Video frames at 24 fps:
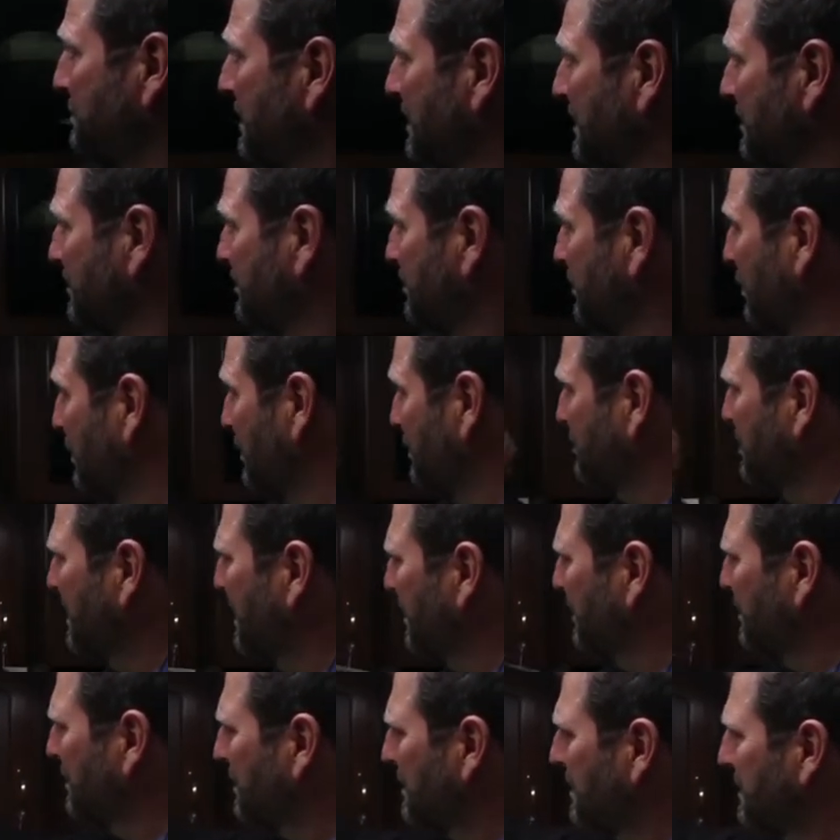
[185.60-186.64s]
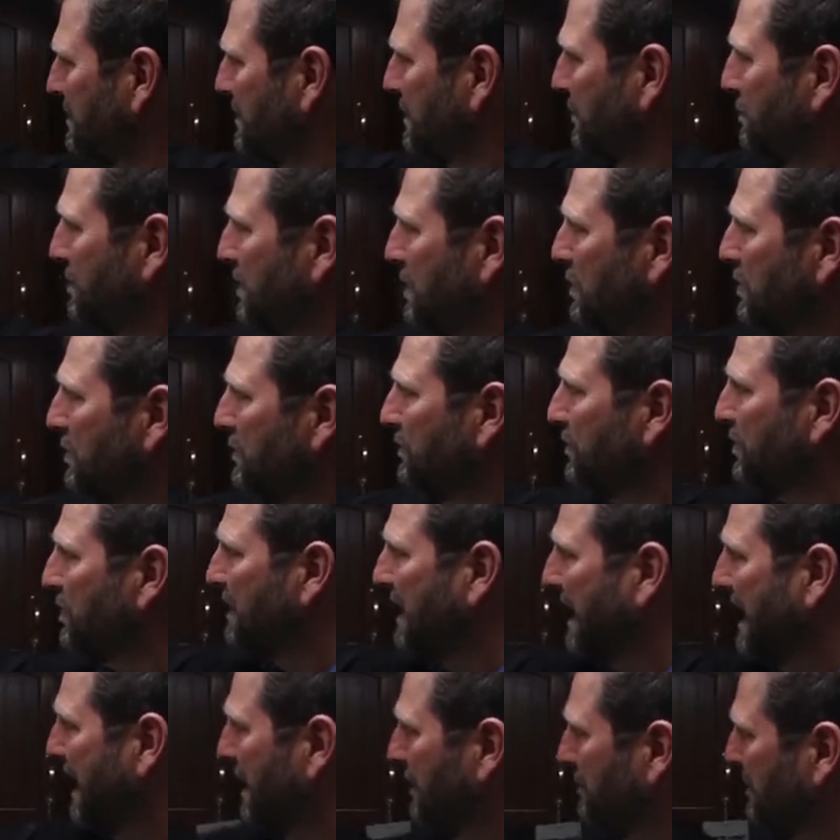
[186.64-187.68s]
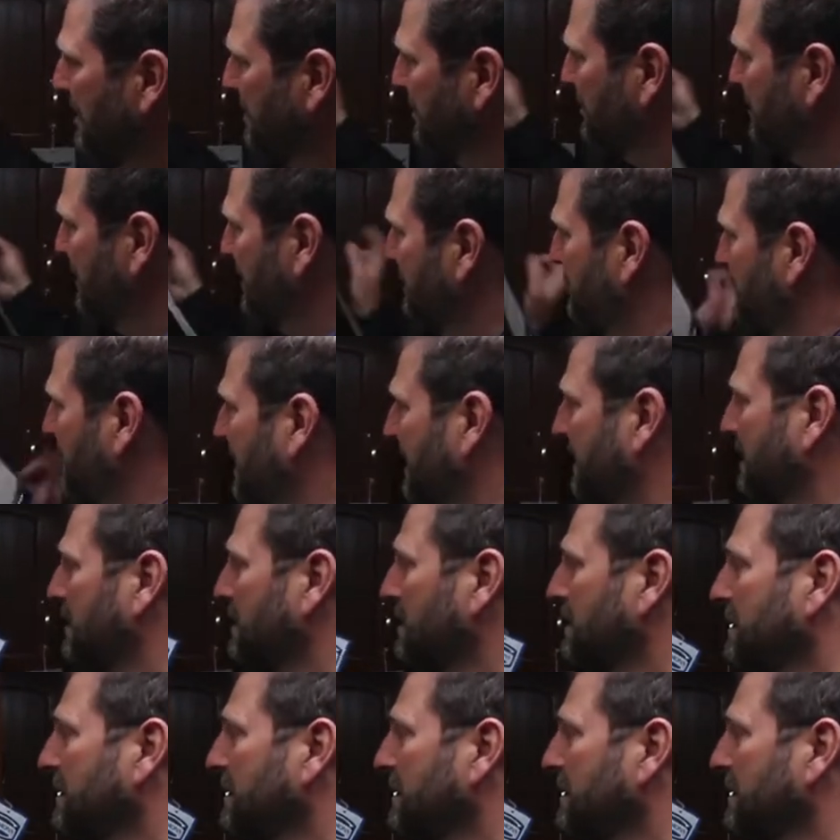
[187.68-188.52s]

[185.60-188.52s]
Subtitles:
bit of storage here, and look at the beautiful cabinets they make.